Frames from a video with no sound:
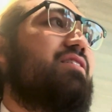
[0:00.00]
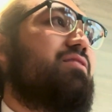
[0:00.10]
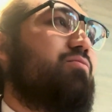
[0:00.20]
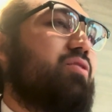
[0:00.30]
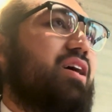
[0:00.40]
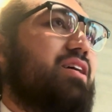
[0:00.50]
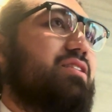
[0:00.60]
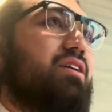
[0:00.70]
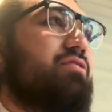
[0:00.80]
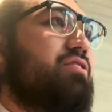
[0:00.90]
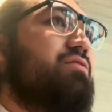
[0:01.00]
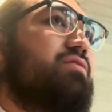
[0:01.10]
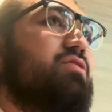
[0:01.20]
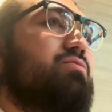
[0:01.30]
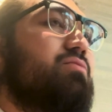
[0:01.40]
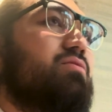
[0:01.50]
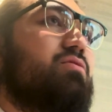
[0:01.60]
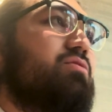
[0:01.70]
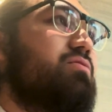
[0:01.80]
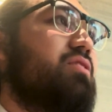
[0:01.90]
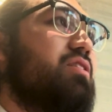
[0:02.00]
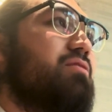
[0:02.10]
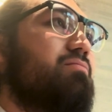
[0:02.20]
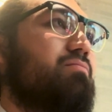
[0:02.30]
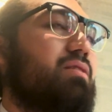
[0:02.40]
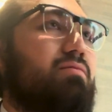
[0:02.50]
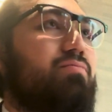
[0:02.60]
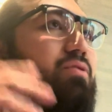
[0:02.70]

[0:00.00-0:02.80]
whereas other individuals who are maybe